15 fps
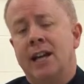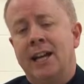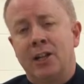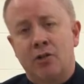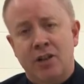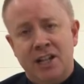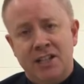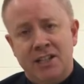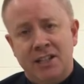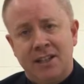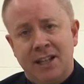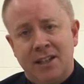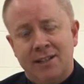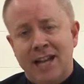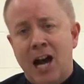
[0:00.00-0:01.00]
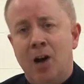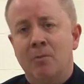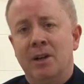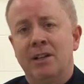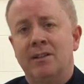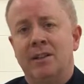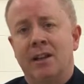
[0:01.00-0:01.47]
increasing the
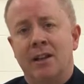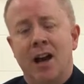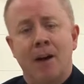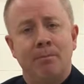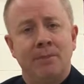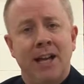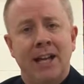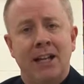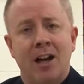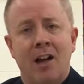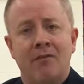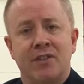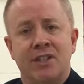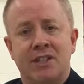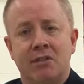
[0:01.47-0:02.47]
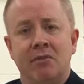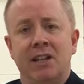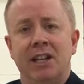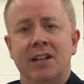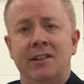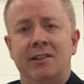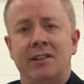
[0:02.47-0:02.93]
endowment and updating our
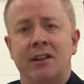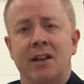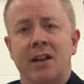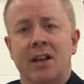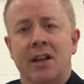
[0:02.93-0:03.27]
facilities,